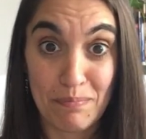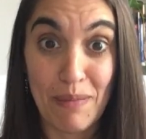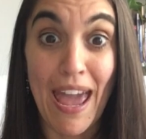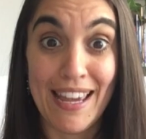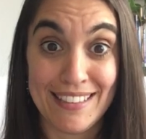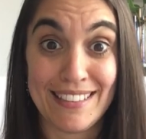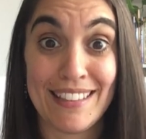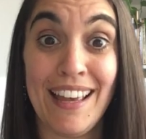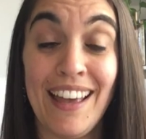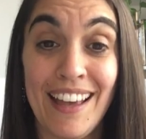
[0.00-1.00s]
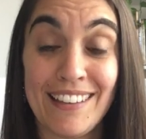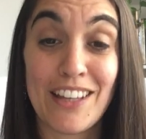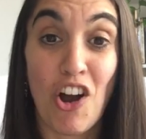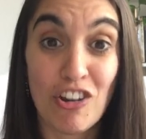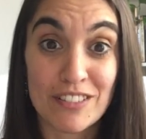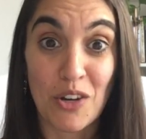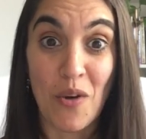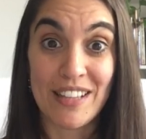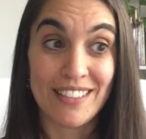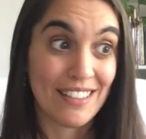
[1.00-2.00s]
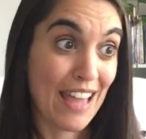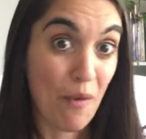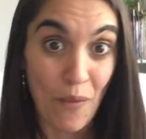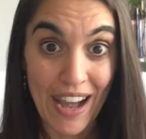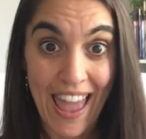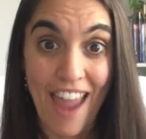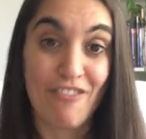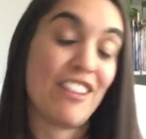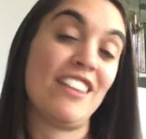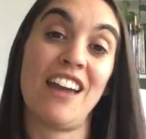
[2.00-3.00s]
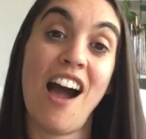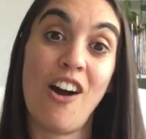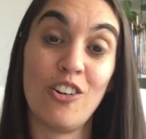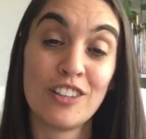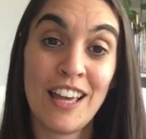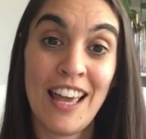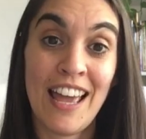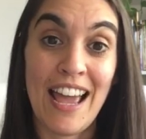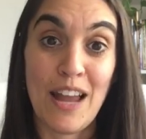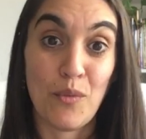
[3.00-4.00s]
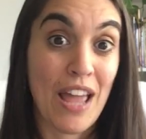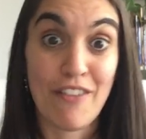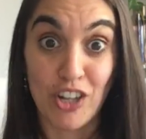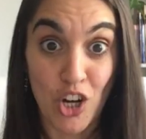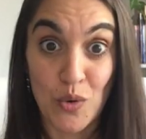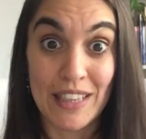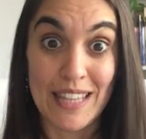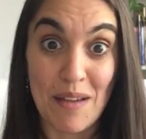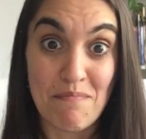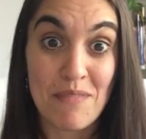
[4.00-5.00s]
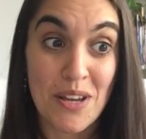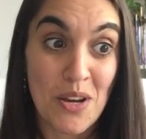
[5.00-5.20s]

pays the consequences, and we let everything out and we have a go at them,